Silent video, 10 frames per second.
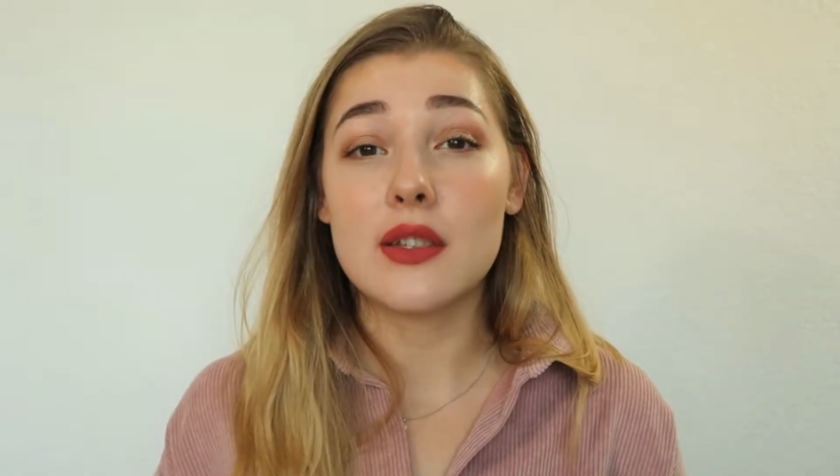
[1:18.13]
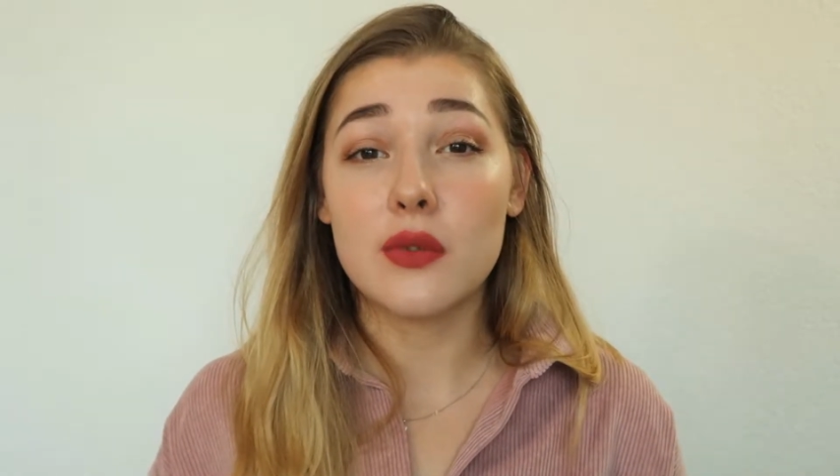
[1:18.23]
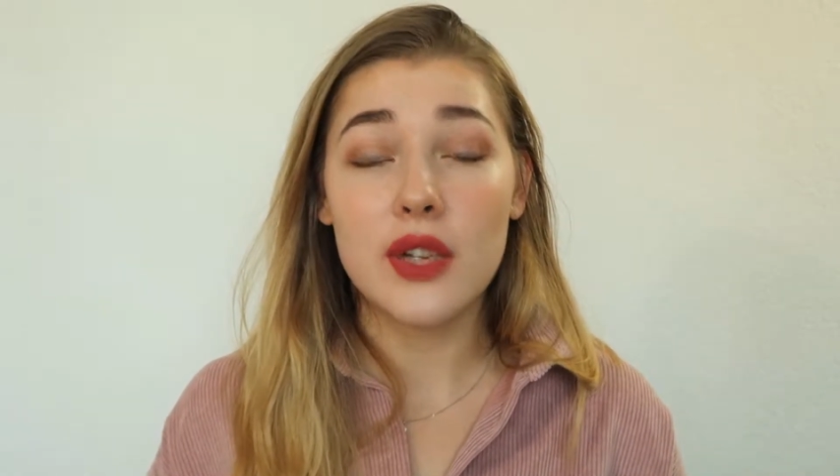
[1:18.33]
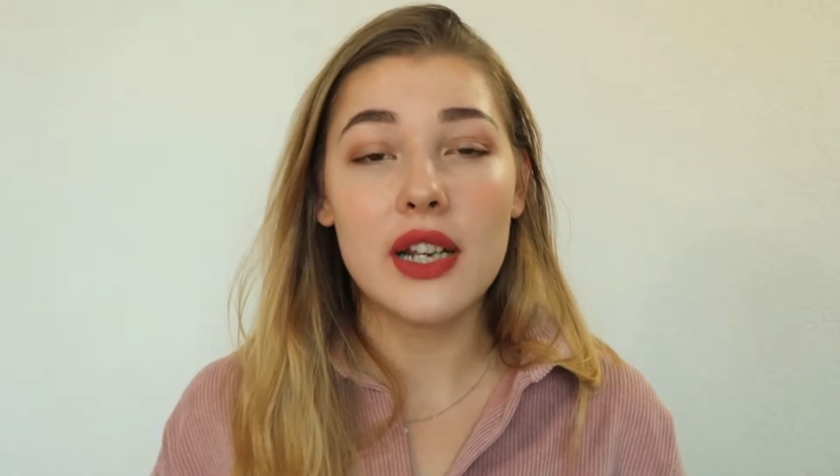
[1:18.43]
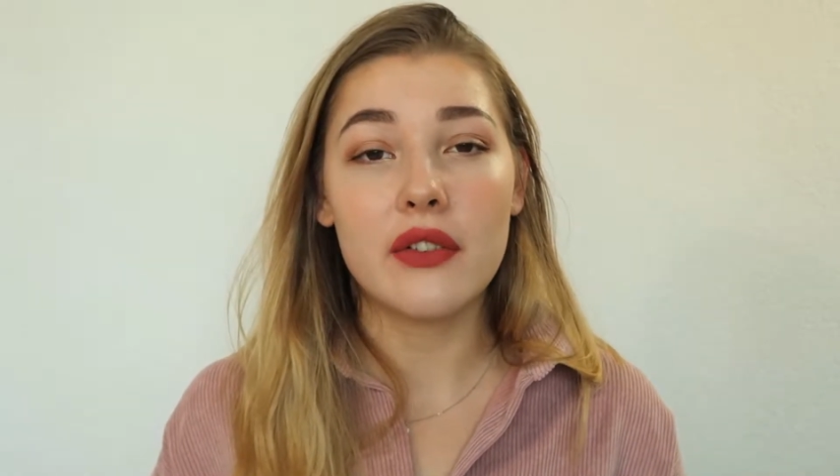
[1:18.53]

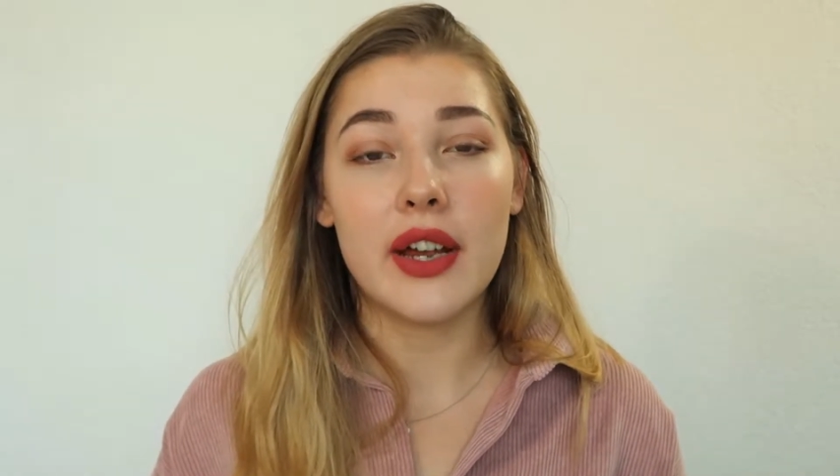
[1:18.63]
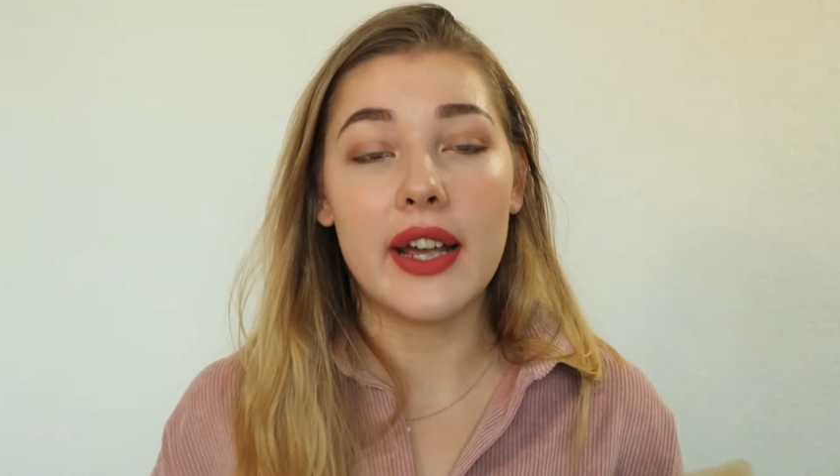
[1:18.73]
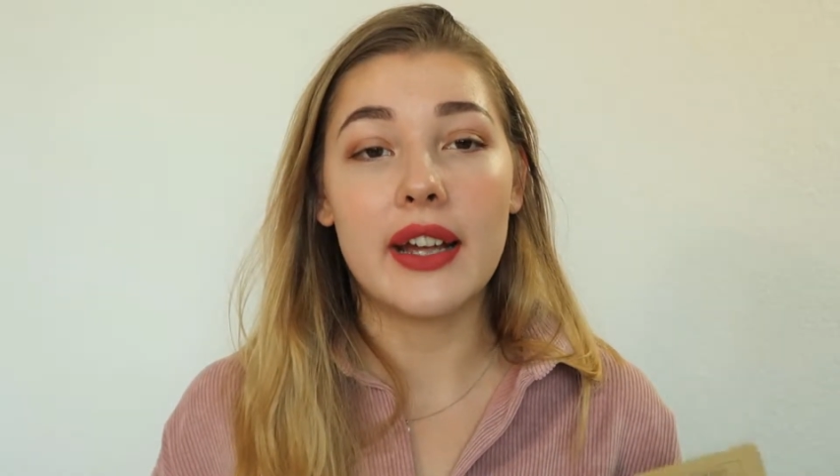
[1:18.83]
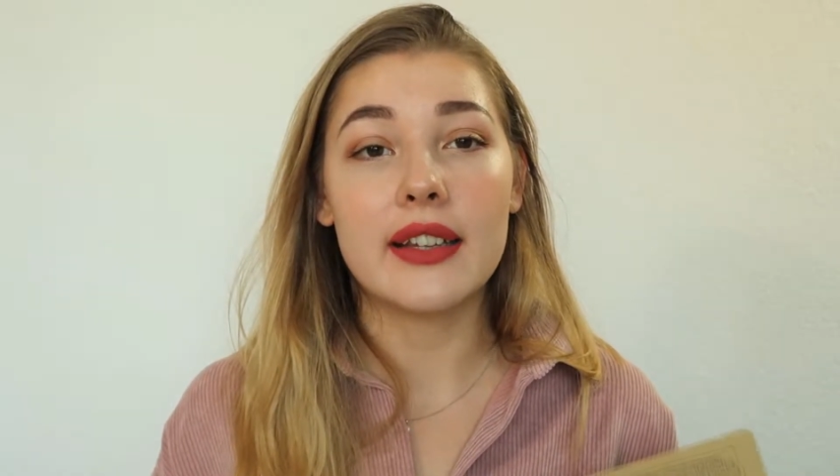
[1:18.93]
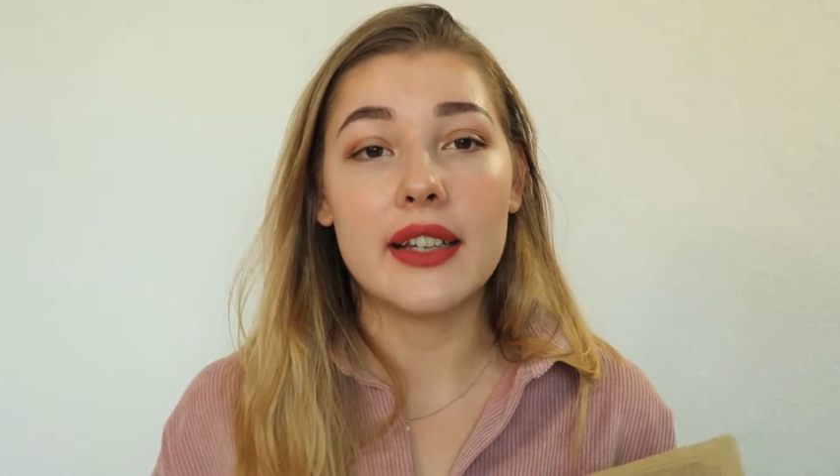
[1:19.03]
is really
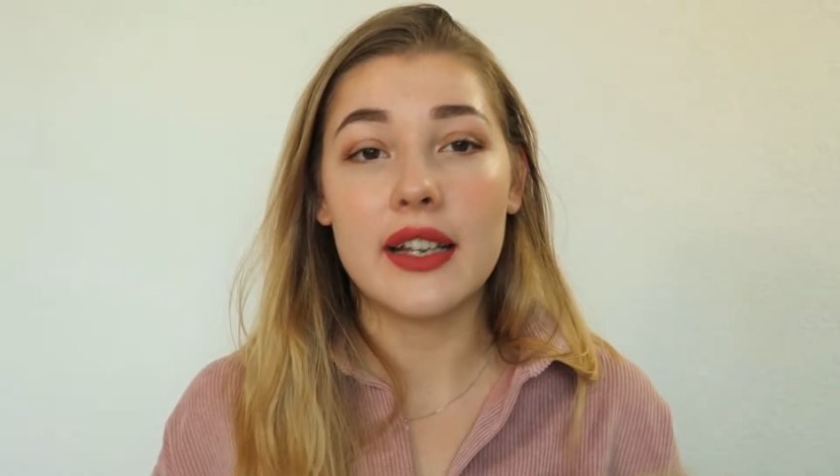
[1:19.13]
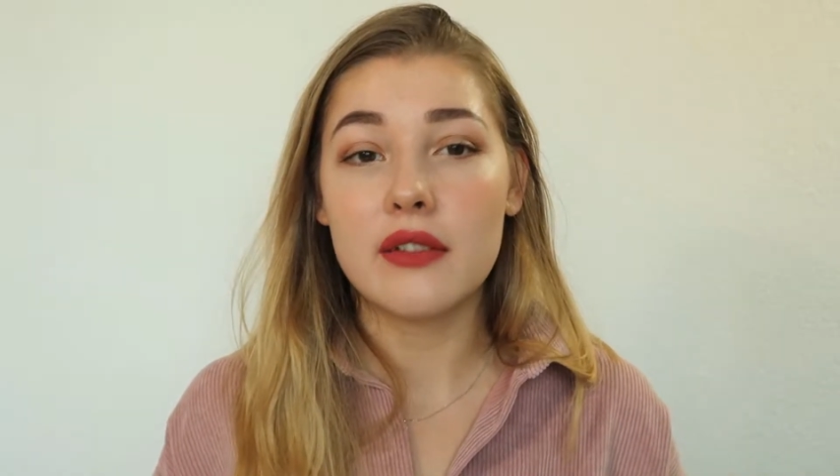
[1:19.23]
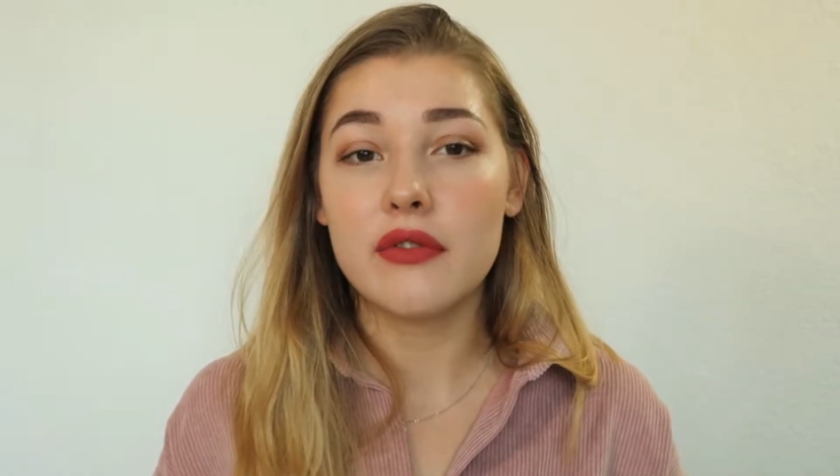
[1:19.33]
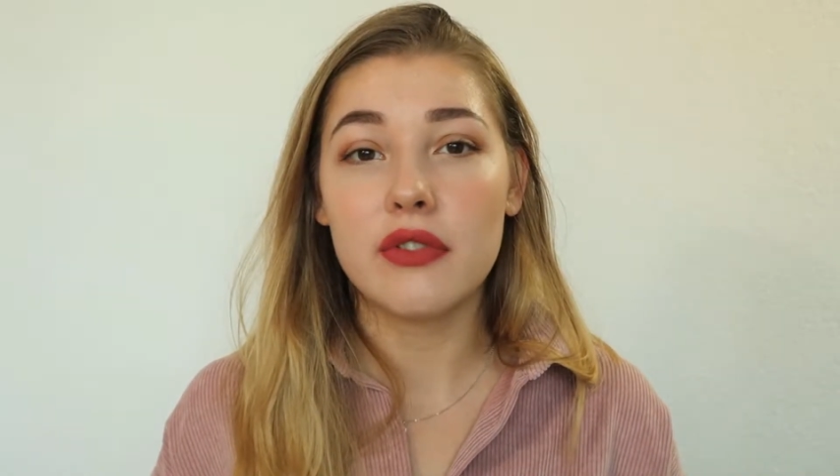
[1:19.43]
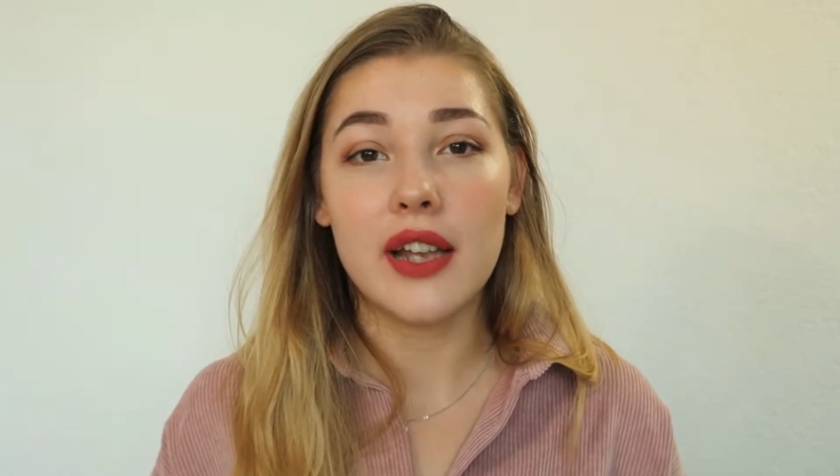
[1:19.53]
red,
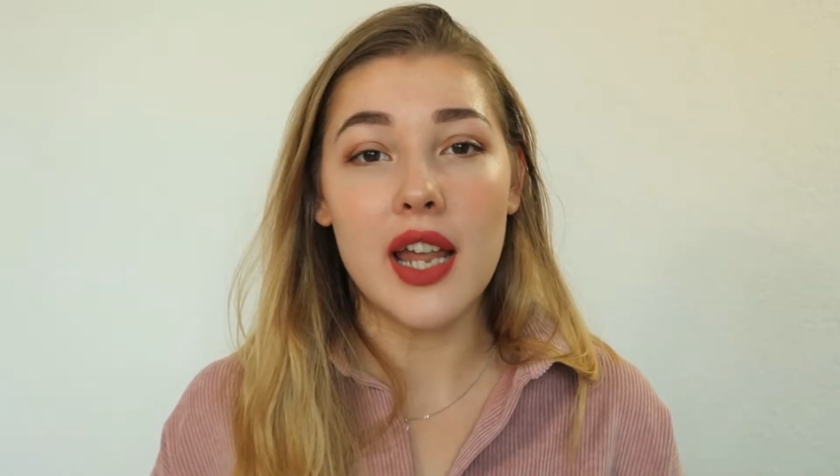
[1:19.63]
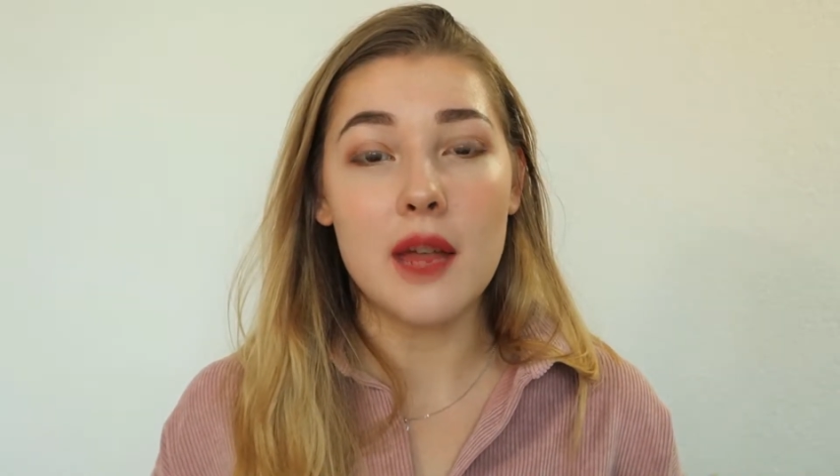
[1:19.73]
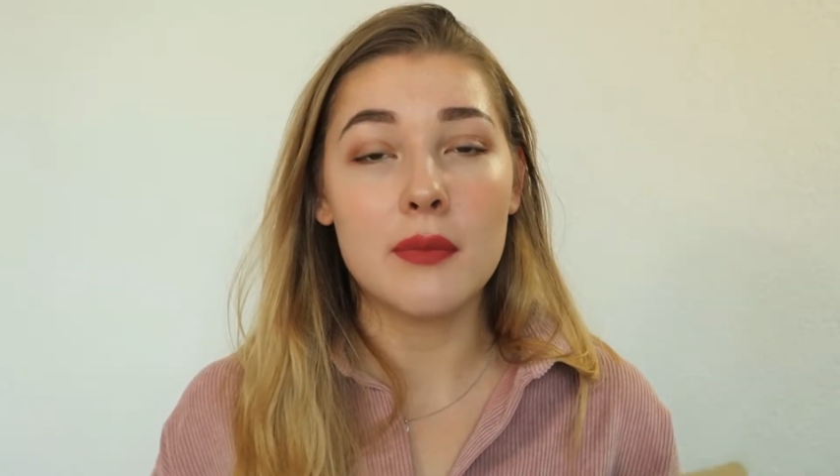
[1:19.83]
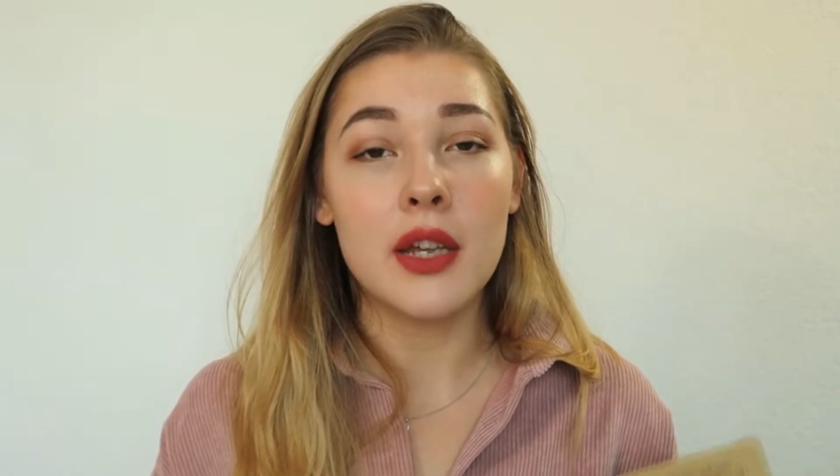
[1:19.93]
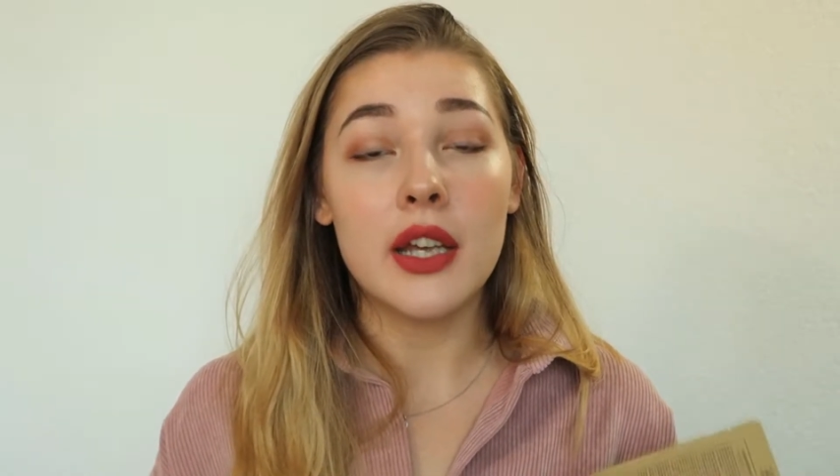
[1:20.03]

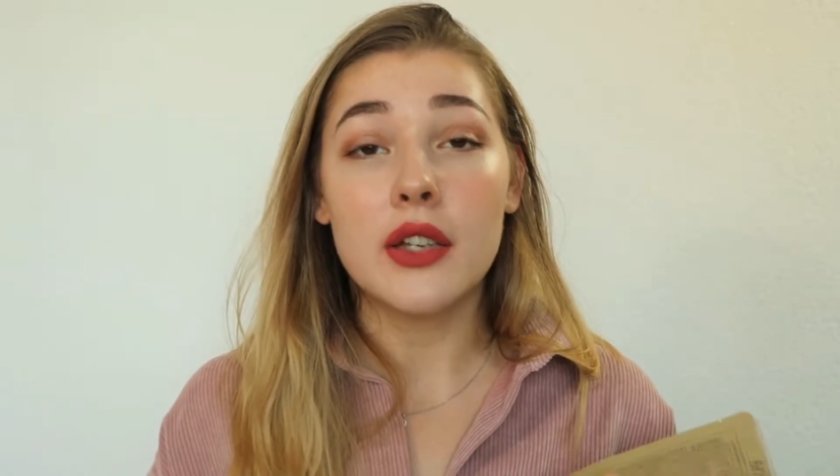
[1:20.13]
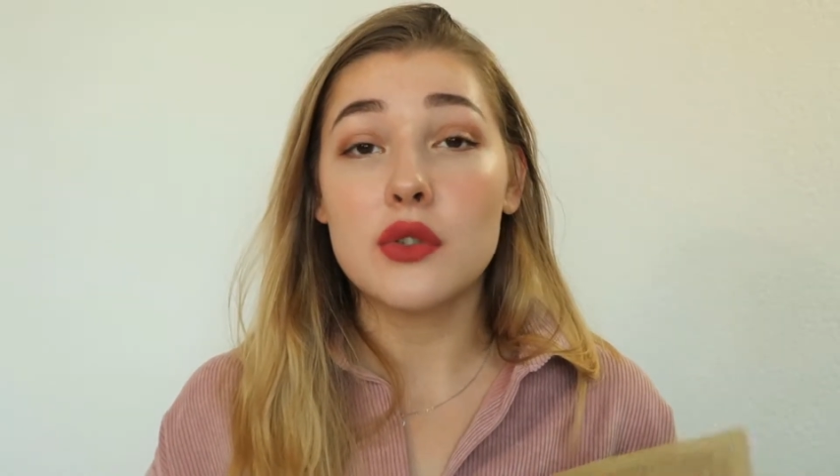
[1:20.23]
inflamed,